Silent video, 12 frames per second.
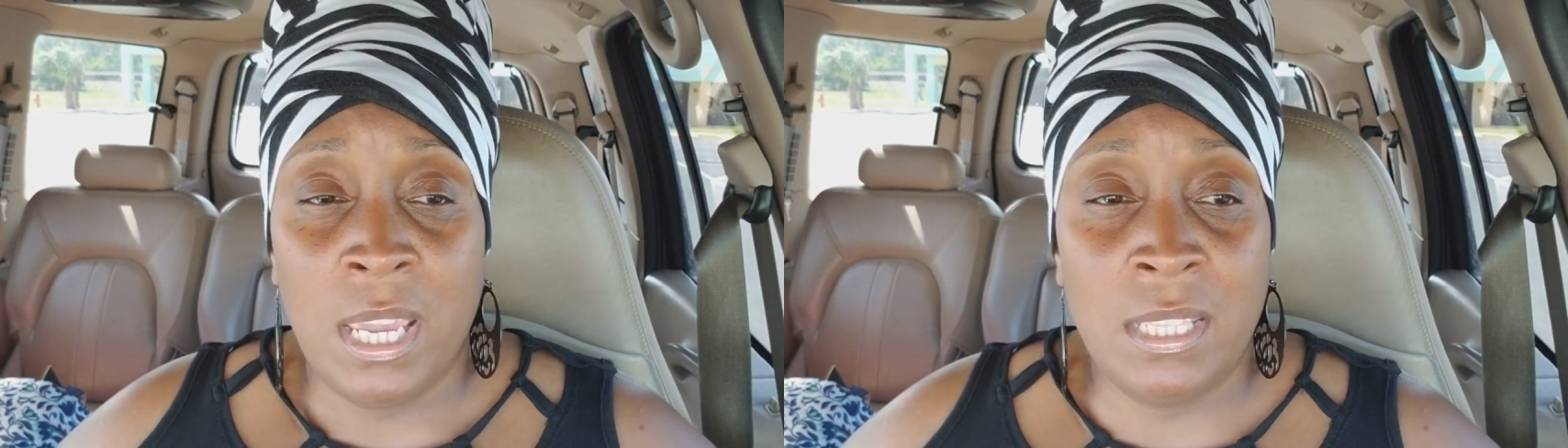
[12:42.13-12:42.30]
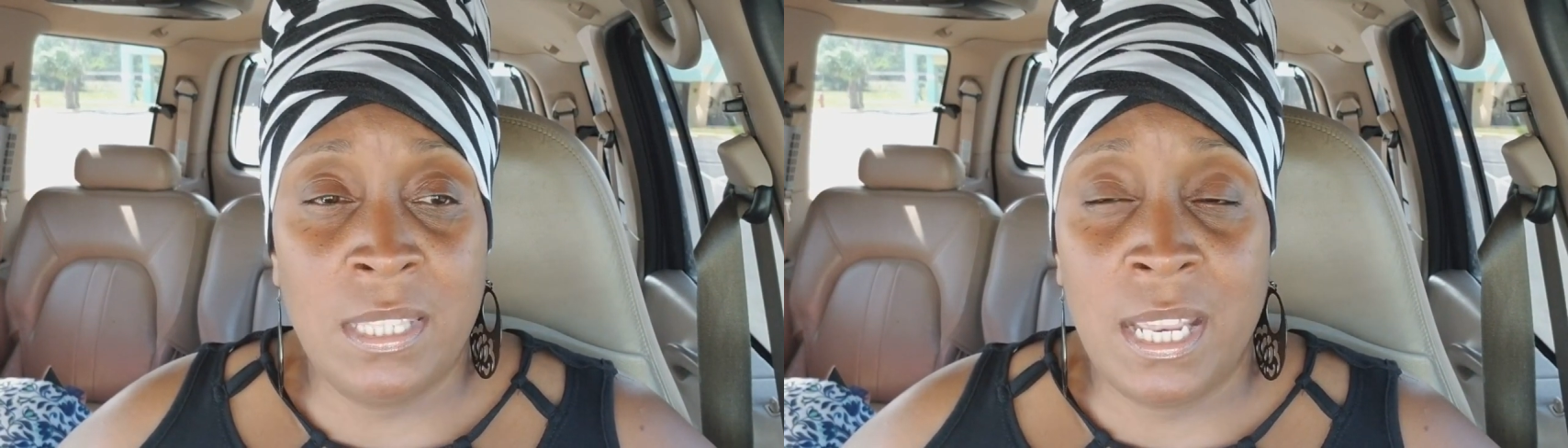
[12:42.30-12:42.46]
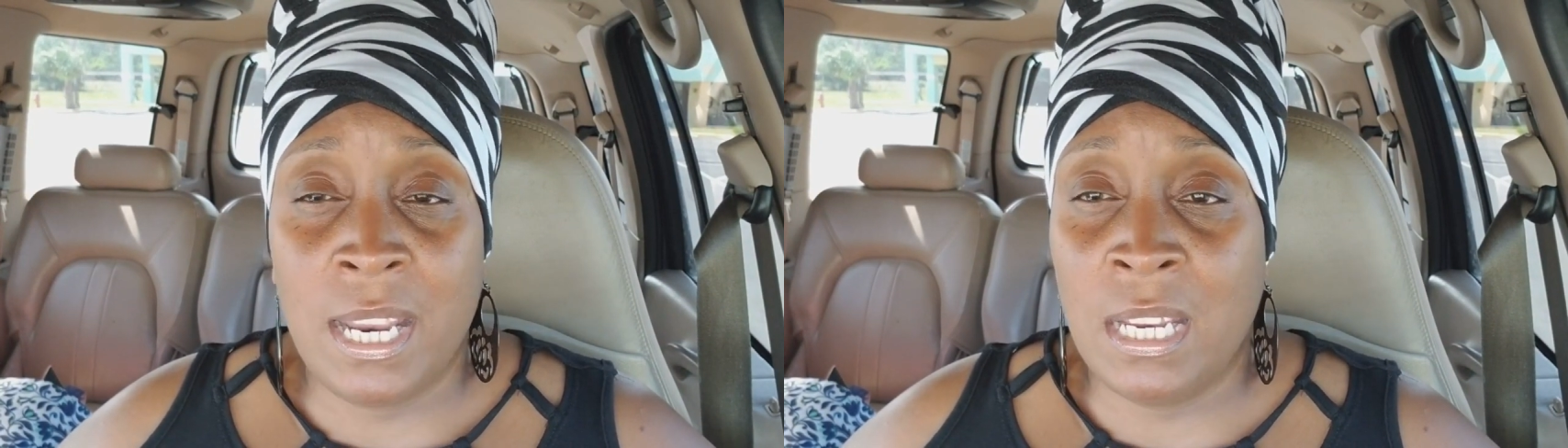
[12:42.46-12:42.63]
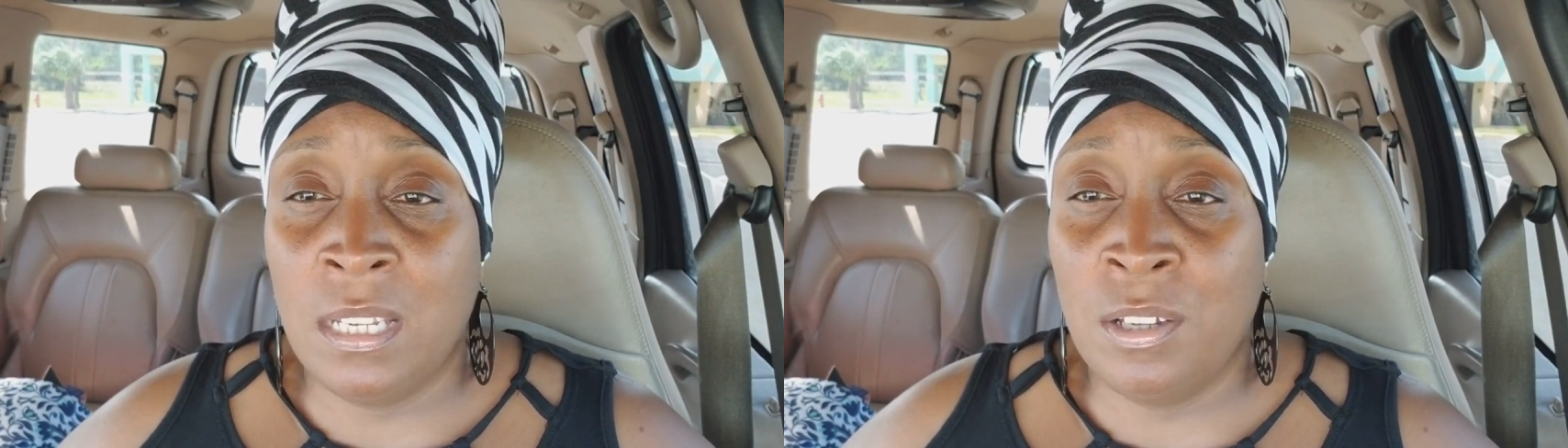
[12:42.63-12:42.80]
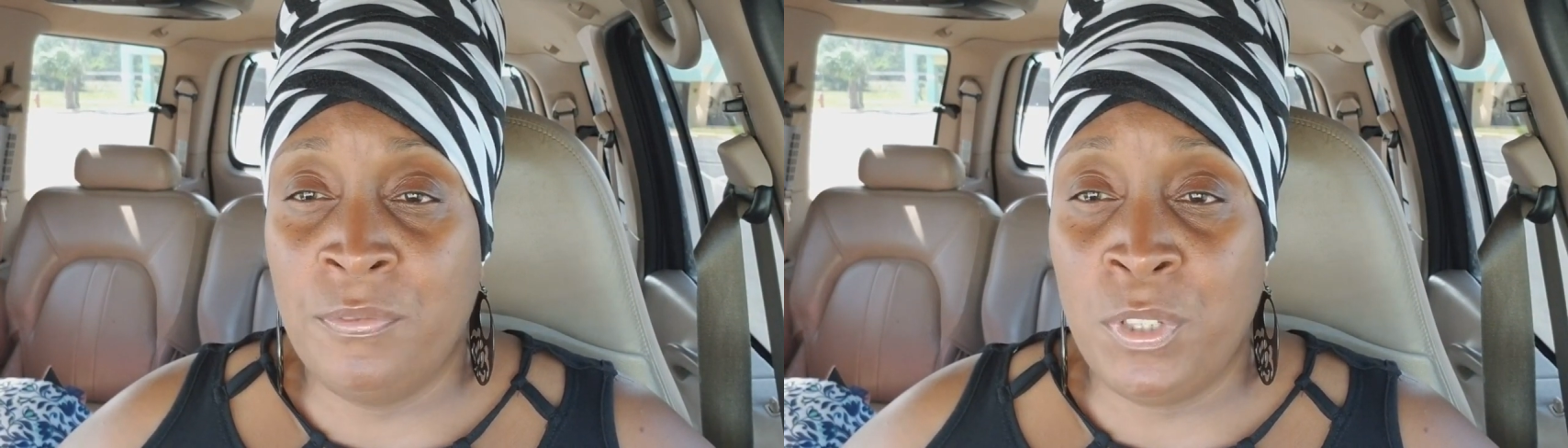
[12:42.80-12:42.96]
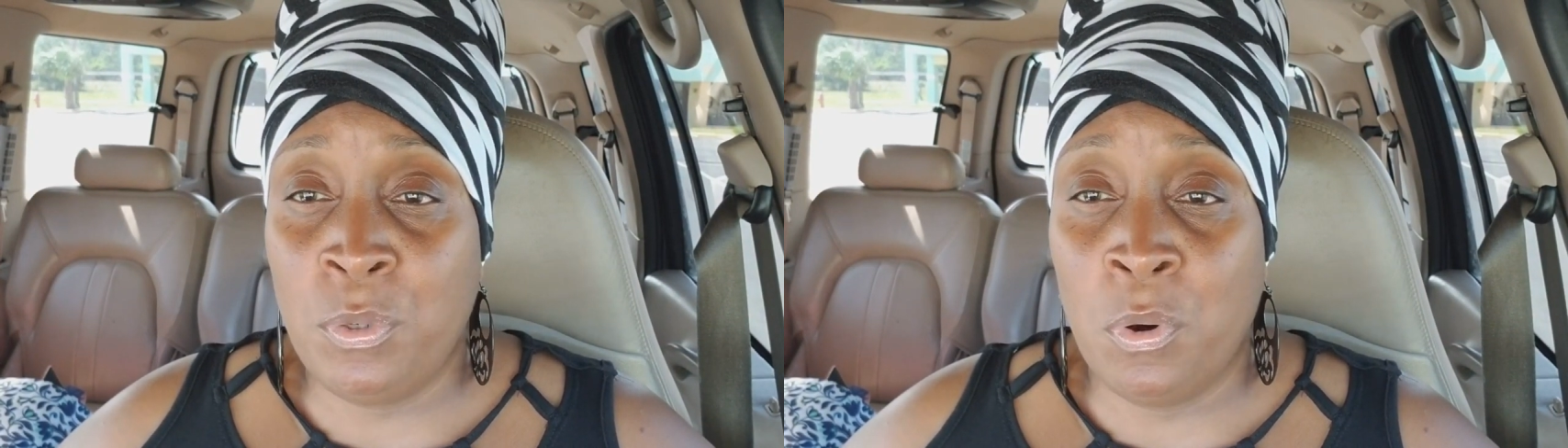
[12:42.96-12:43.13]
and that I
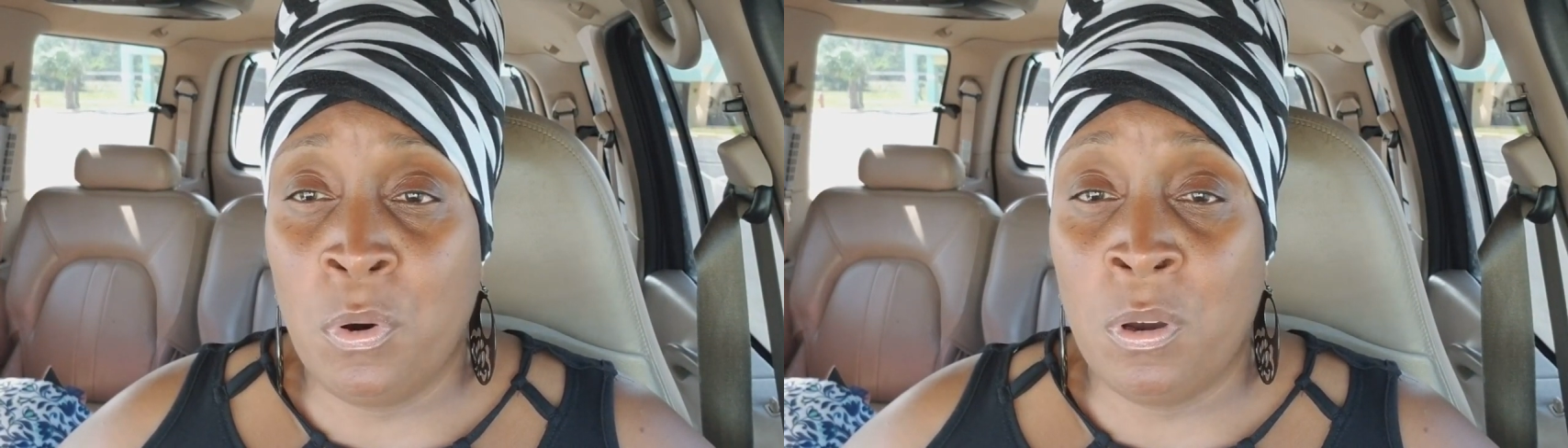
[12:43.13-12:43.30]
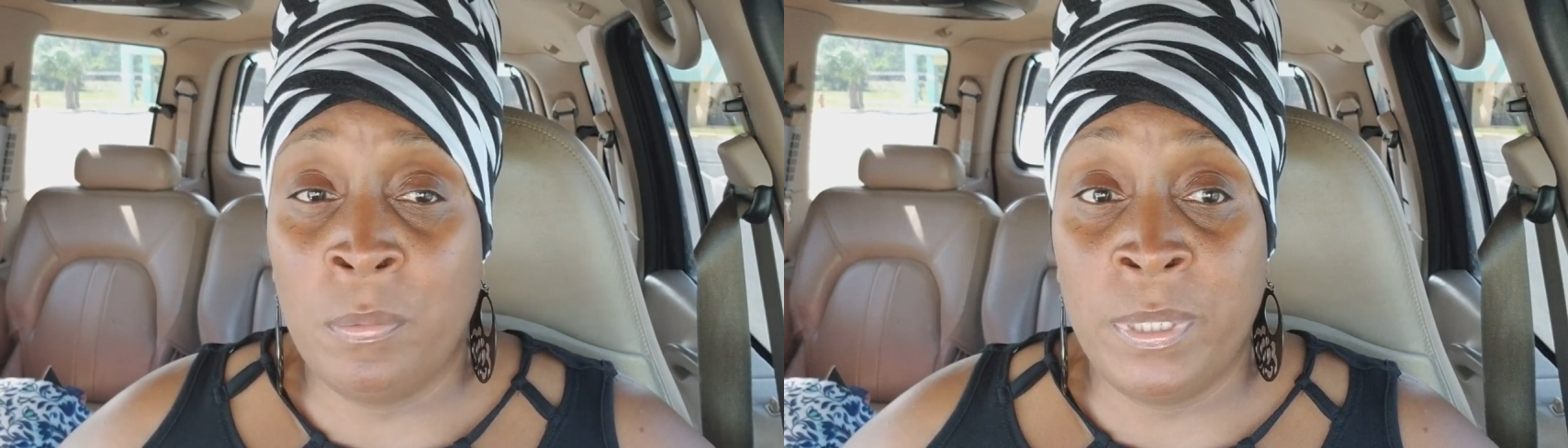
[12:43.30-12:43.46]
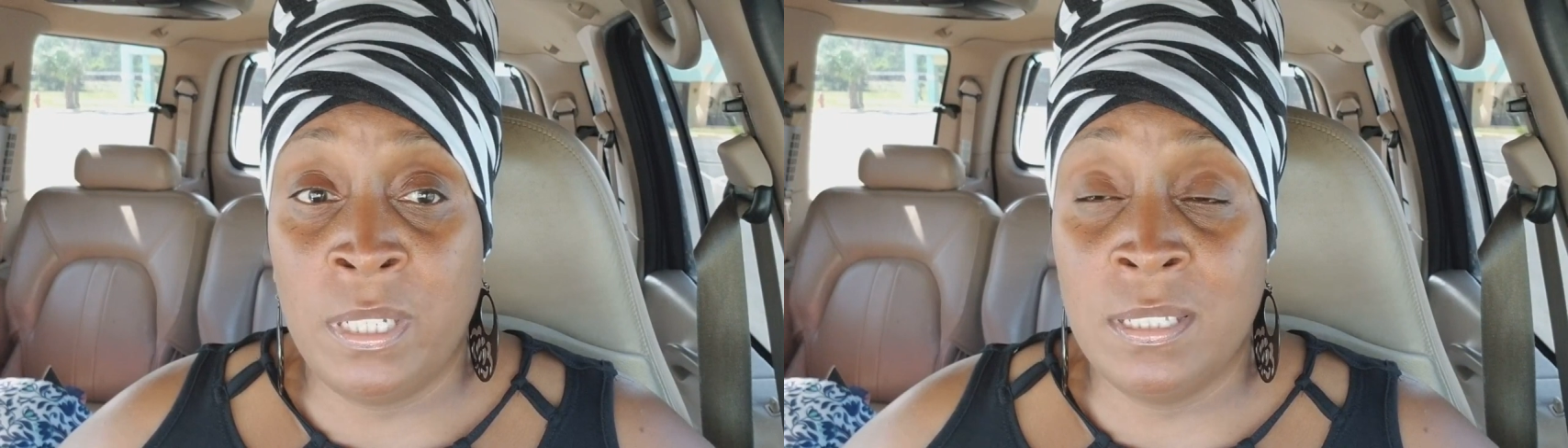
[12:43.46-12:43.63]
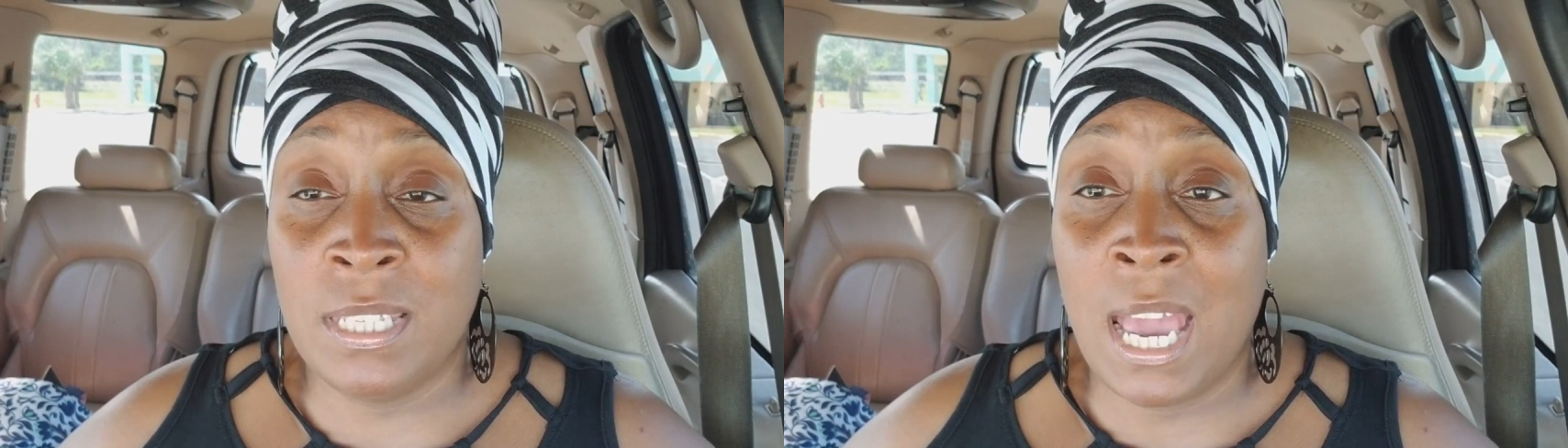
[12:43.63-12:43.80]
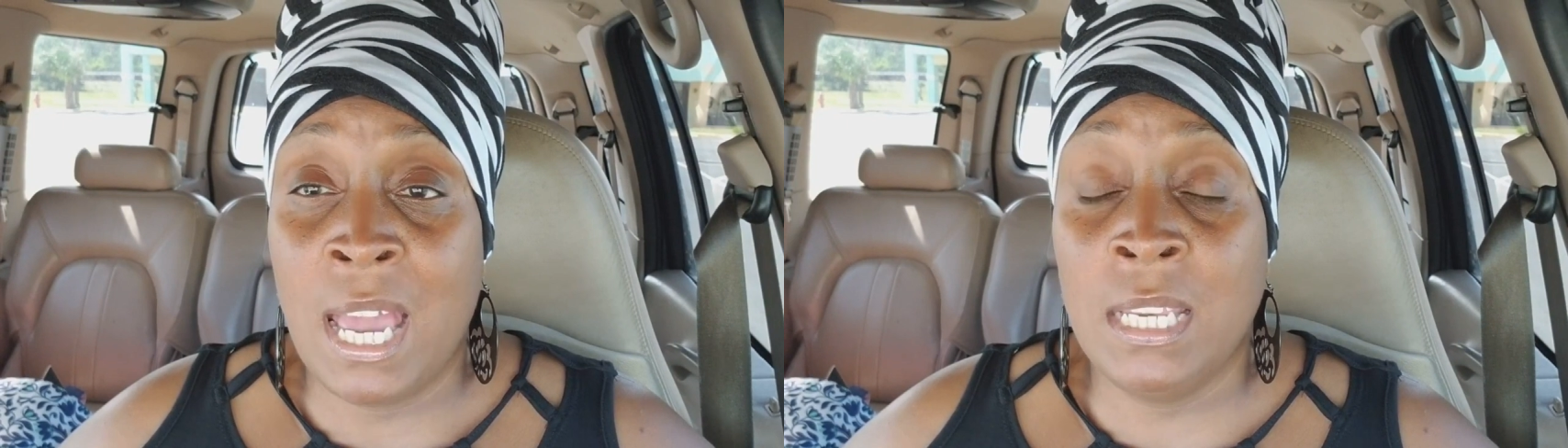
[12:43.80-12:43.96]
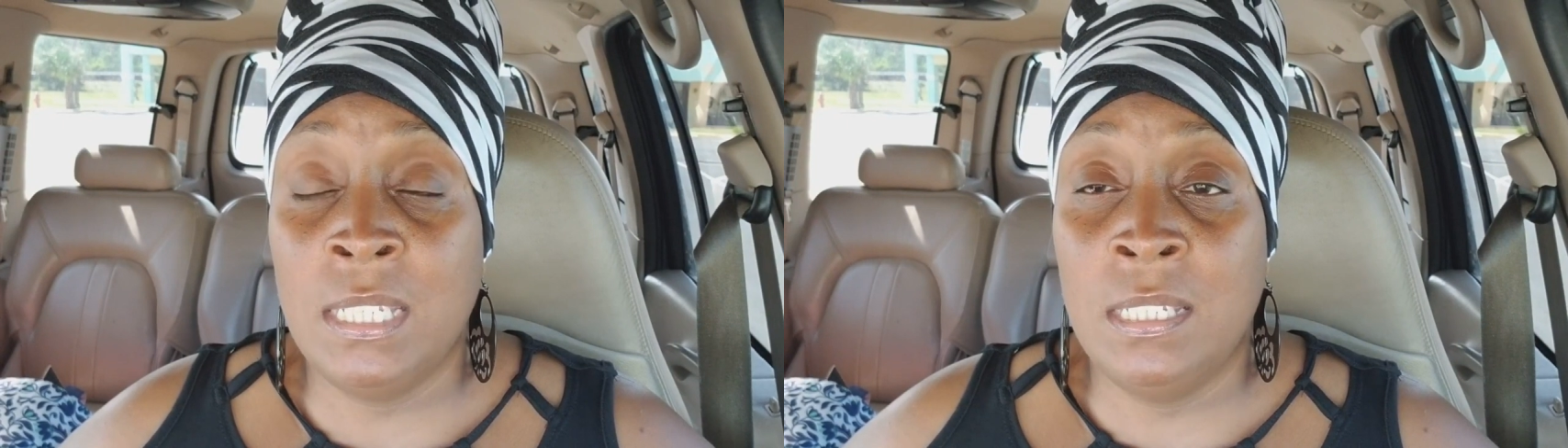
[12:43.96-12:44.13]
love you all because
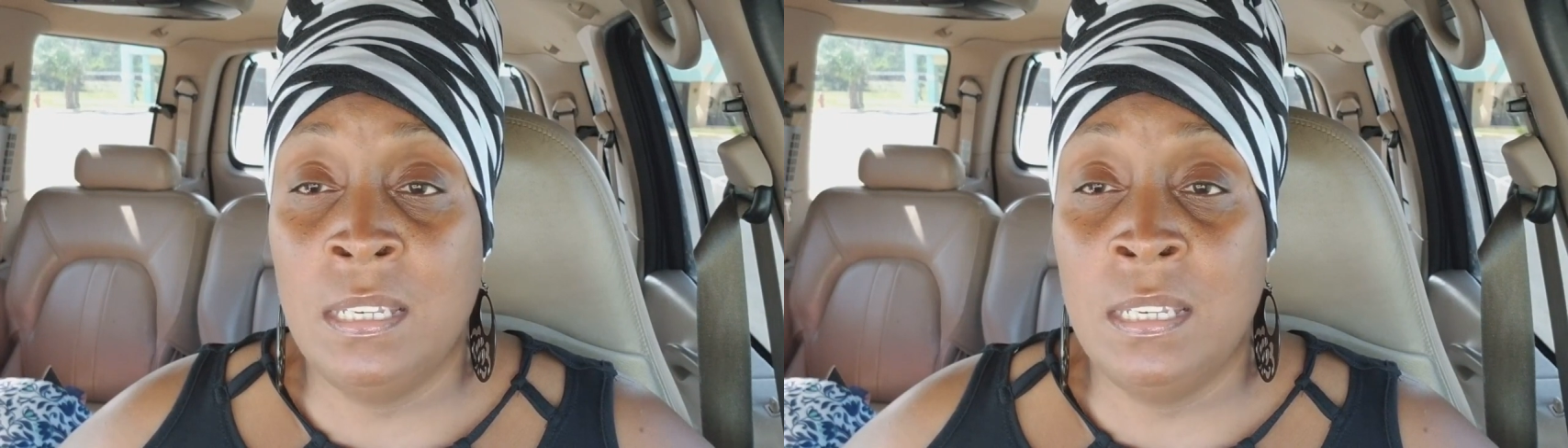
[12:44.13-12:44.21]
I